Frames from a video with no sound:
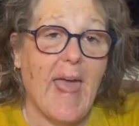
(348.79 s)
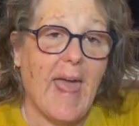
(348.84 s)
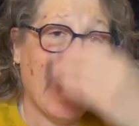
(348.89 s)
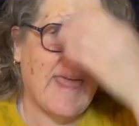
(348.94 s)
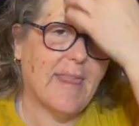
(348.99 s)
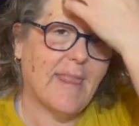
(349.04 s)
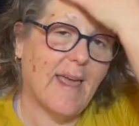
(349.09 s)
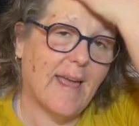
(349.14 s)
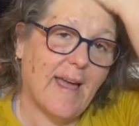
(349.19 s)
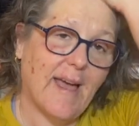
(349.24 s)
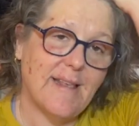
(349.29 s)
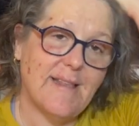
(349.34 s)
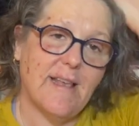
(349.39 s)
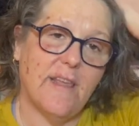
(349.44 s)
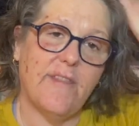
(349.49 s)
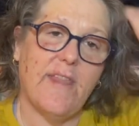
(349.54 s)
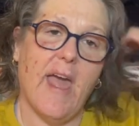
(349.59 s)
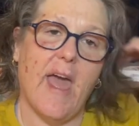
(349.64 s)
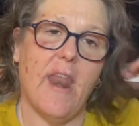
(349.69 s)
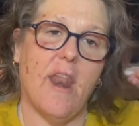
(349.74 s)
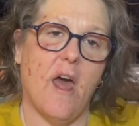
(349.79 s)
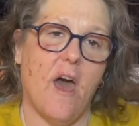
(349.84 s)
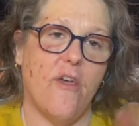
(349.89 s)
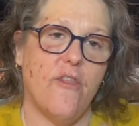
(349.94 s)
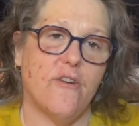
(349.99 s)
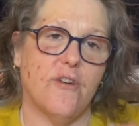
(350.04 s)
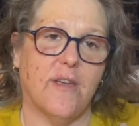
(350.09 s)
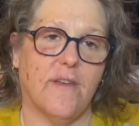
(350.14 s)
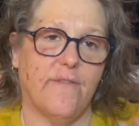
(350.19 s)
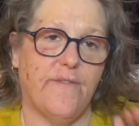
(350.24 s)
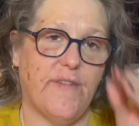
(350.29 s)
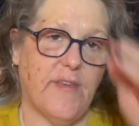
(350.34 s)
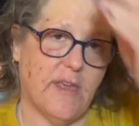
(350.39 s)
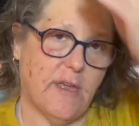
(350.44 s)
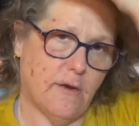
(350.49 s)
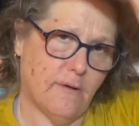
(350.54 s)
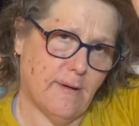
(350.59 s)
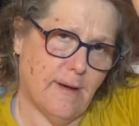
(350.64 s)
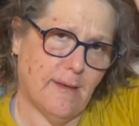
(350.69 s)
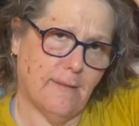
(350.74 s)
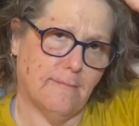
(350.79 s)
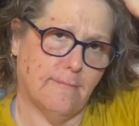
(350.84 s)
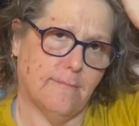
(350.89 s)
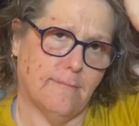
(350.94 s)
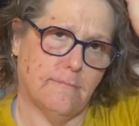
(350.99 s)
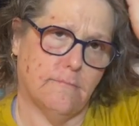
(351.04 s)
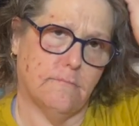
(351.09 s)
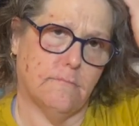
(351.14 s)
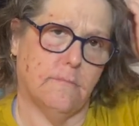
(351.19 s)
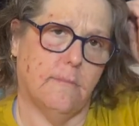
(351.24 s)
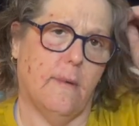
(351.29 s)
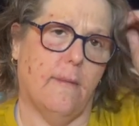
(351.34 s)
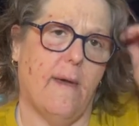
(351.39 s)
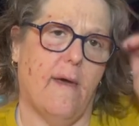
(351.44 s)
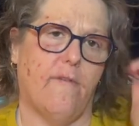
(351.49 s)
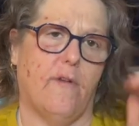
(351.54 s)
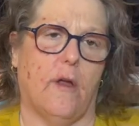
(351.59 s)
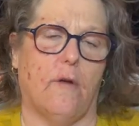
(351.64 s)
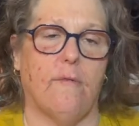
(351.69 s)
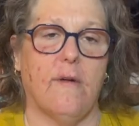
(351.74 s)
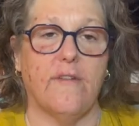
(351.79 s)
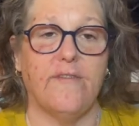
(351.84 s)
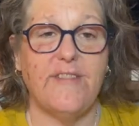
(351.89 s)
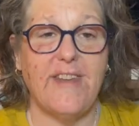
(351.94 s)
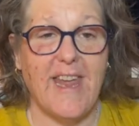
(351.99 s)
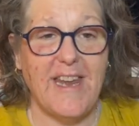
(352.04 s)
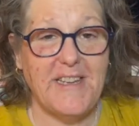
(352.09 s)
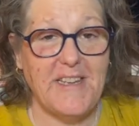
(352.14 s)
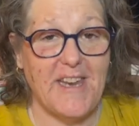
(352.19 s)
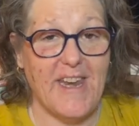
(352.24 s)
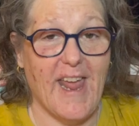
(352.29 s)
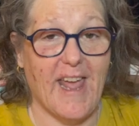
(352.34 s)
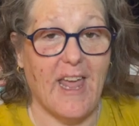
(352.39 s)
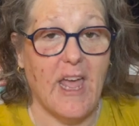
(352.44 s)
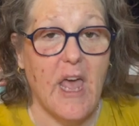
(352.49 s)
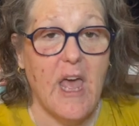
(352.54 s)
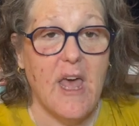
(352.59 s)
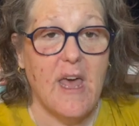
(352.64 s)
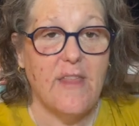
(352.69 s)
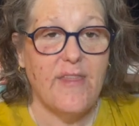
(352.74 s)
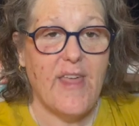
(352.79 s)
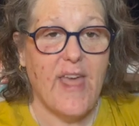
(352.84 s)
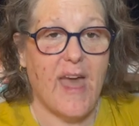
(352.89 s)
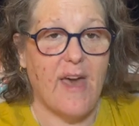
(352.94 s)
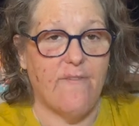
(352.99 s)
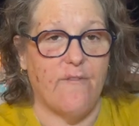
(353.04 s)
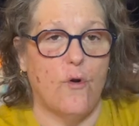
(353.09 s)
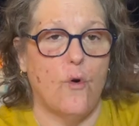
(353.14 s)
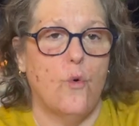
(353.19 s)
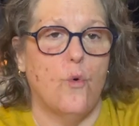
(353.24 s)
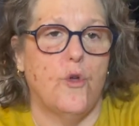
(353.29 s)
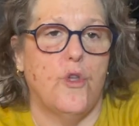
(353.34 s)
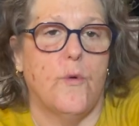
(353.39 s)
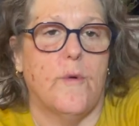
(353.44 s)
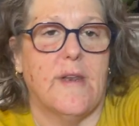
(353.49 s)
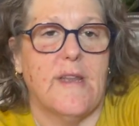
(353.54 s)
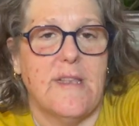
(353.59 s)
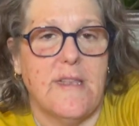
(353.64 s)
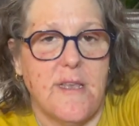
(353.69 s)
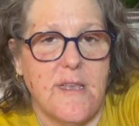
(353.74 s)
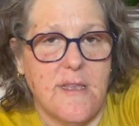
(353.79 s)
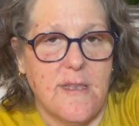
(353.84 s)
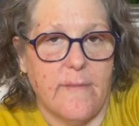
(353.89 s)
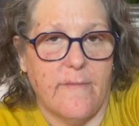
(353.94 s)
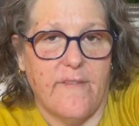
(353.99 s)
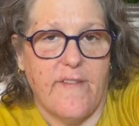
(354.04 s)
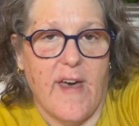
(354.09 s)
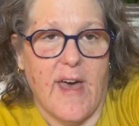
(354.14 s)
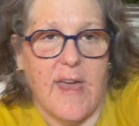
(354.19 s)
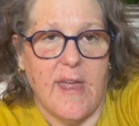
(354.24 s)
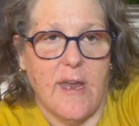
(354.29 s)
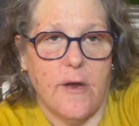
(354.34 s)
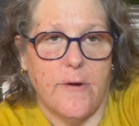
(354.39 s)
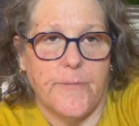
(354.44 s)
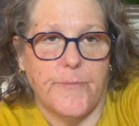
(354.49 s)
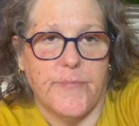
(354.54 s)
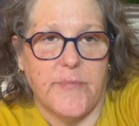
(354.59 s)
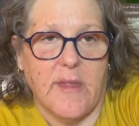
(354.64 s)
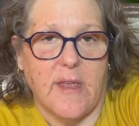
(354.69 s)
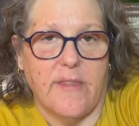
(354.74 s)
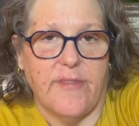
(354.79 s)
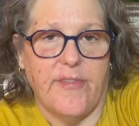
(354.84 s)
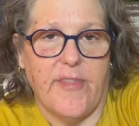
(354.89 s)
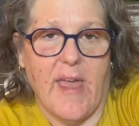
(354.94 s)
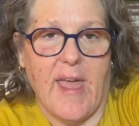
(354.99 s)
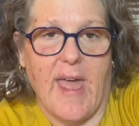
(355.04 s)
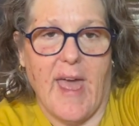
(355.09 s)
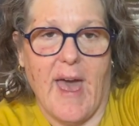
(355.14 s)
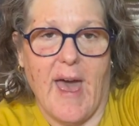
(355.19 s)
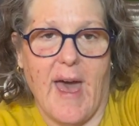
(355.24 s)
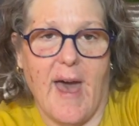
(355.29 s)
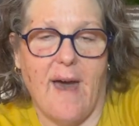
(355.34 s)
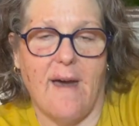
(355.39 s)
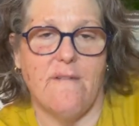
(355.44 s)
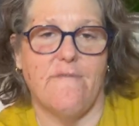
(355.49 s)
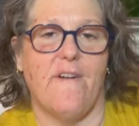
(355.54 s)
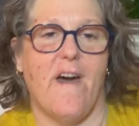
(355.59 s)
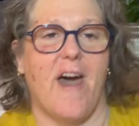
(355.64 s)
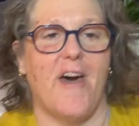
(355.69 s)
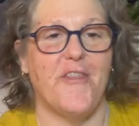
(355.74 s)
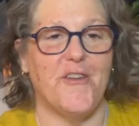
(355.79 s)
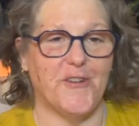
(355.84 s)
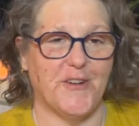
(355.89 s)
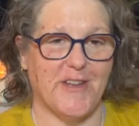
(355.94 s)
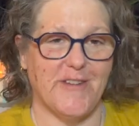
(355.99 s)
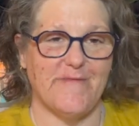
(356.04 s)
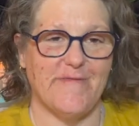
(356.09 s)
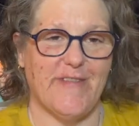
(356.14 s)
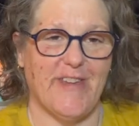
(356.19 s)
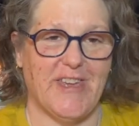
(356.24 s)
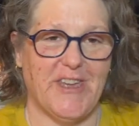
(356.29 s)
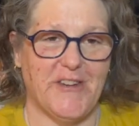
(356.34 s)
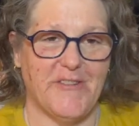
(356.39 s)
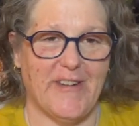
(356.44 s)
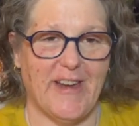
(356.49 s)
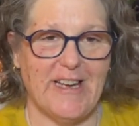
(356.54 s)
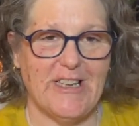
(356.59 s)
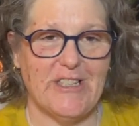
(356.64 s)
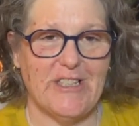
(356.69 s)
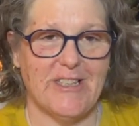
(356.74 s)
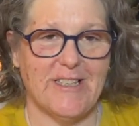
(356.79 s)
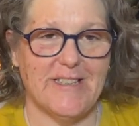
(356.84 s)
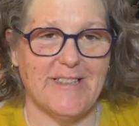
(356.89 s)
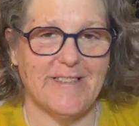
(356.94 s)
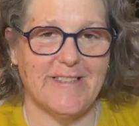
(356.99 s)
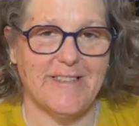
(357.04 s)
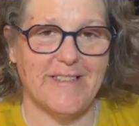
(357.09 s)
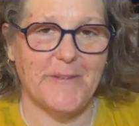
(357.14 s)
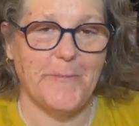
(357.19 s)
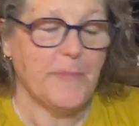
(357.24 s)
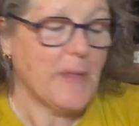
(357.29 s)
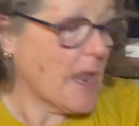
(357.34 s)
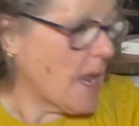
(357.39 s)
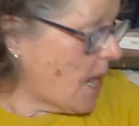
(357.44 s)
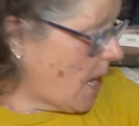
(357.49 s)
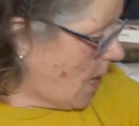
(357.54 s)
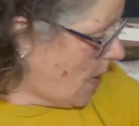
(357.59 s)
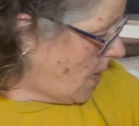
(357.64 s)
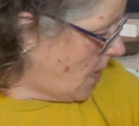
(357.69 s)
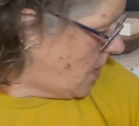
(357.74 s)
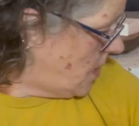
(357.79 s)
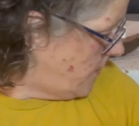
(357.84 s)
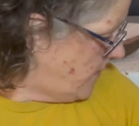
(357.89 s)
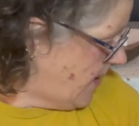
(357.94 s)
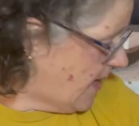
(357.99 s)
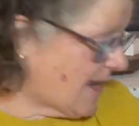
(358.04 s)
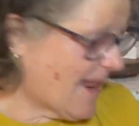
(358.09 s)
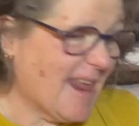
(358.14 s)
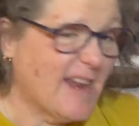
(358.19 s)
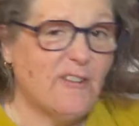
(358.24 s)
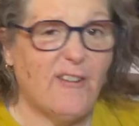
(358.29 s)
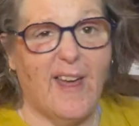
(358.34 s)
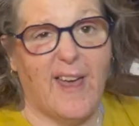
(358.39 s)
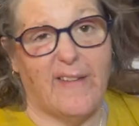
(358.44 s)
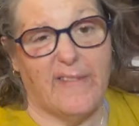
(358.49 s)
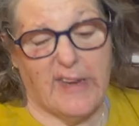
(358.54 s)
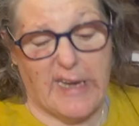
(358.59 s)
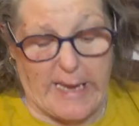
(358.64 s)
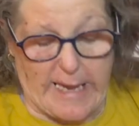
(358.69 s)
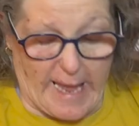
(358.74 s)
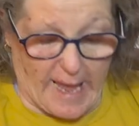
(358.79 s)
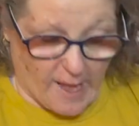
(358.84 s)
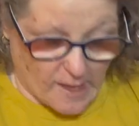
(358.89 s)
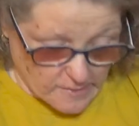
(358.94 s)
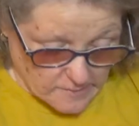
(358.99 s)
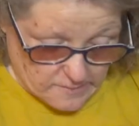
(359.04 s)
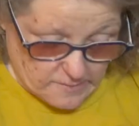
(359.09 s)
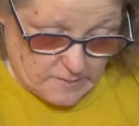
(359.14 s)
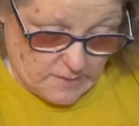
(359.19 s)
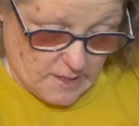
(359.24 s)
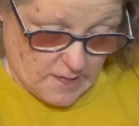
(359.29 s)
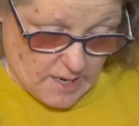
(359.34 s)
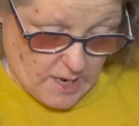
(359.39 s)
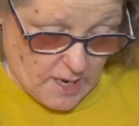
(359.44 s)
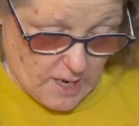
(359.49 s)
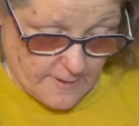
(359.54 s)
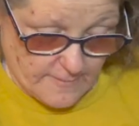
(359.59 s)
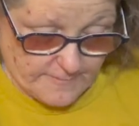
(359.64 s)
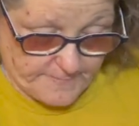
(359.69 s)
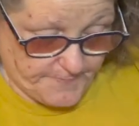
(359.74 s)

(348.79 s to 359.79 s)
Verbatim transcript: And like I said, they had other configure, I'm having a rough day today. They have, oh, you wanna see some fire. They have other configurations. Um, and I don't have any caps today.